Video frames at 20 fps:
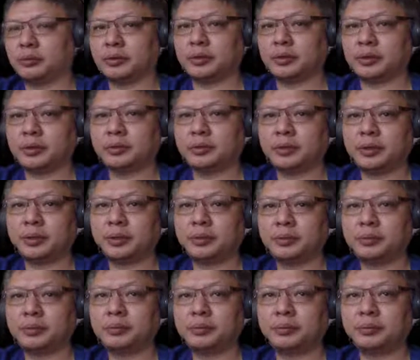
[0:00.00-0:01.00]
trading
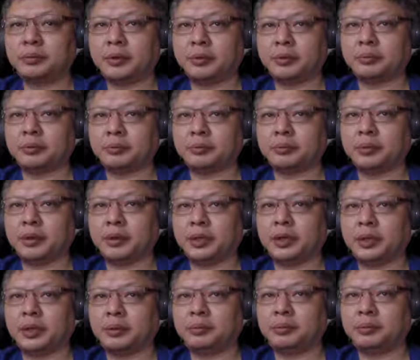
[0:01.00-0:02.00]
material, red
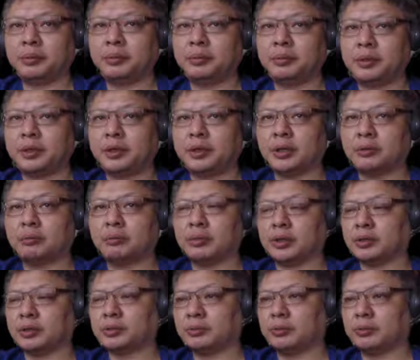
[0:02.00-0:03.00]
would play
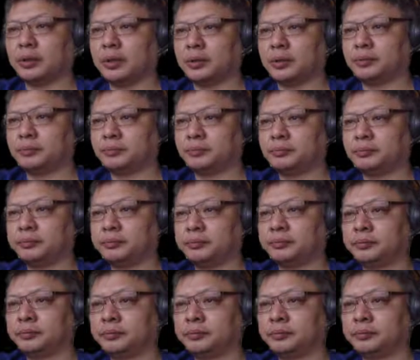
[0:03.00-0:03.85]
p9 plus 1.